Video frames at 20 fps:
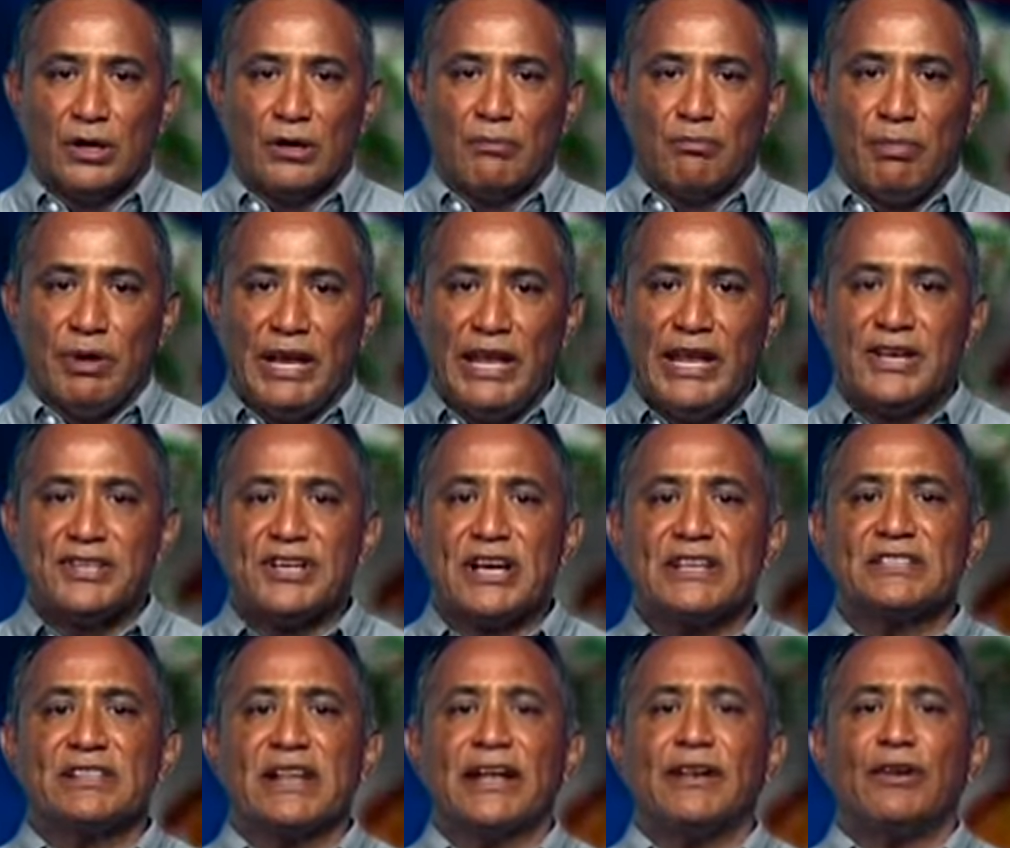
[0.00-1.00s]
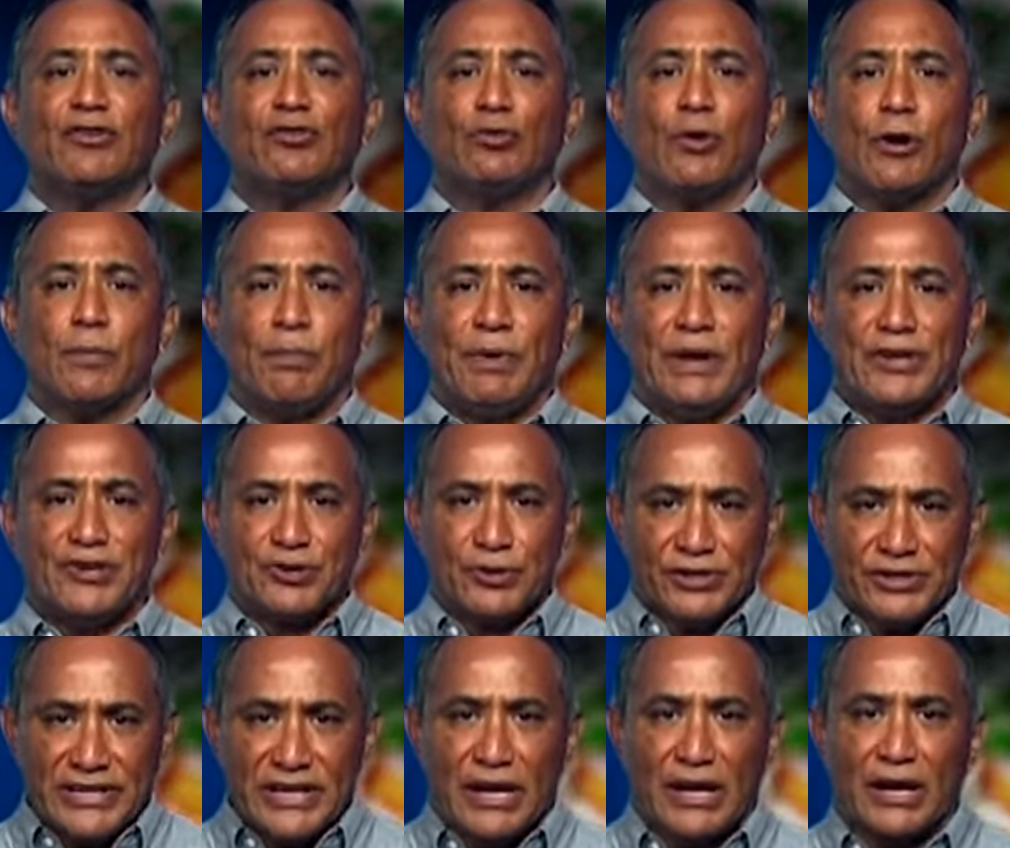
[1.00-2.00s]
Belizeans, let us work
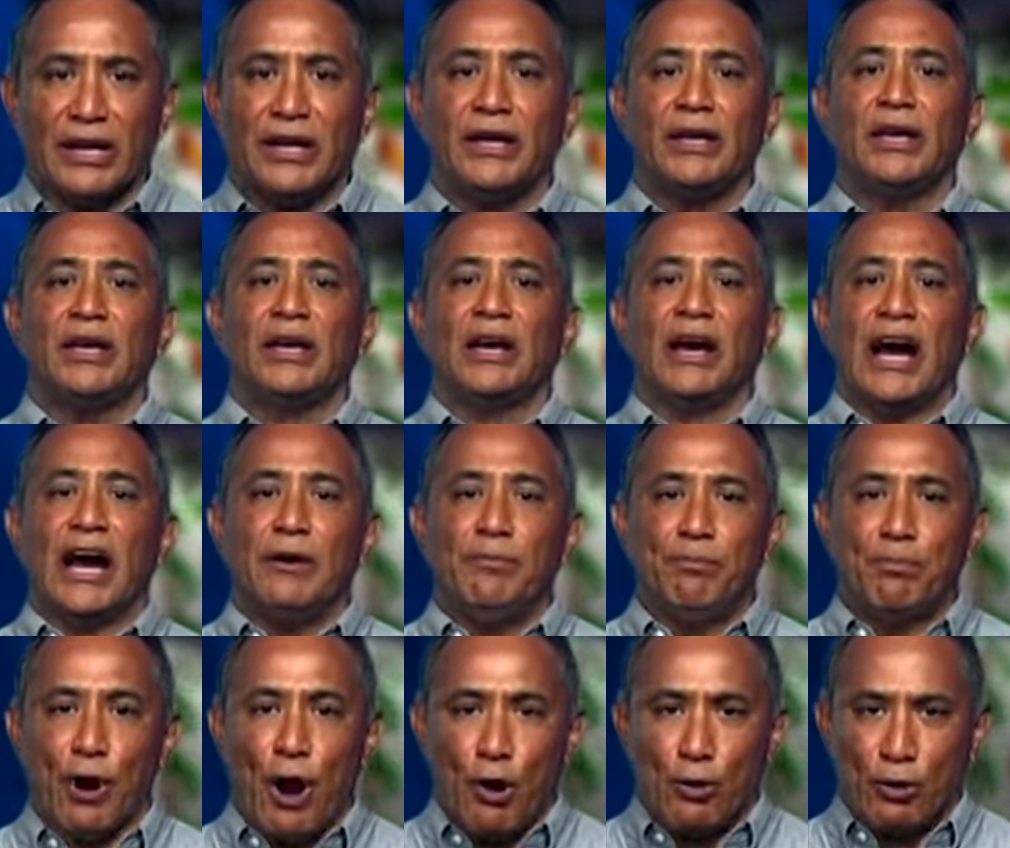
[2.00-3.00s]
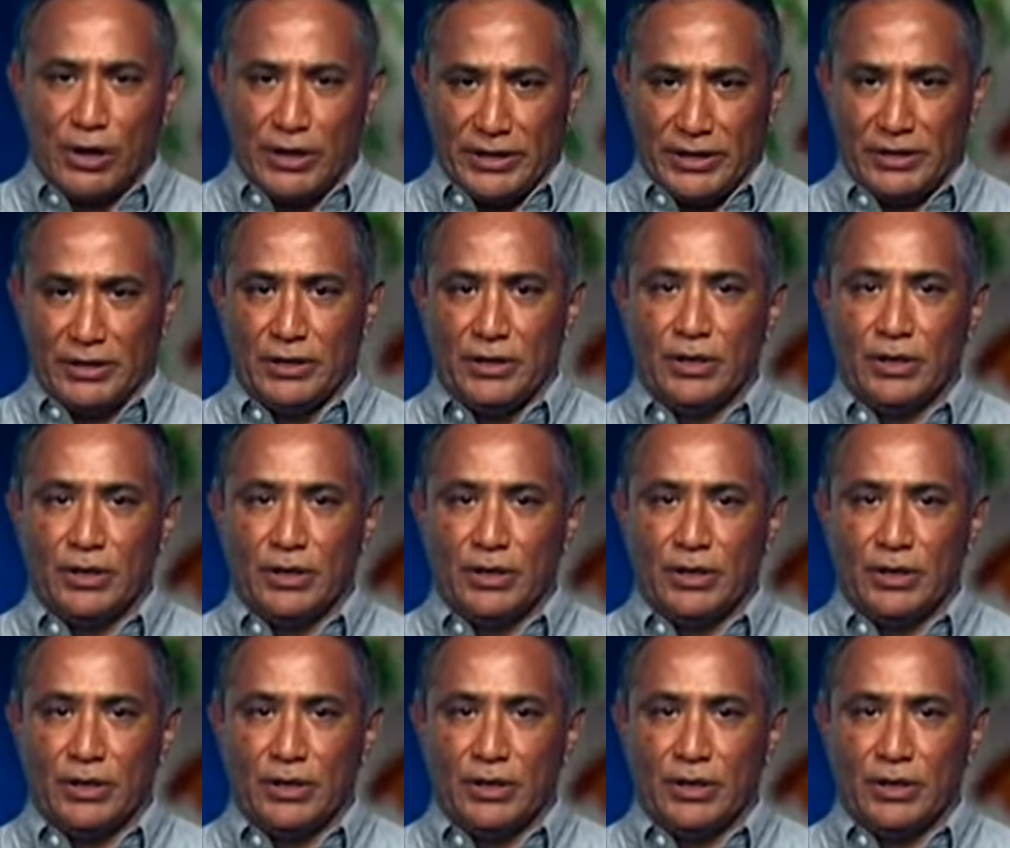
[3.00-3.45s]
patriotically and proudly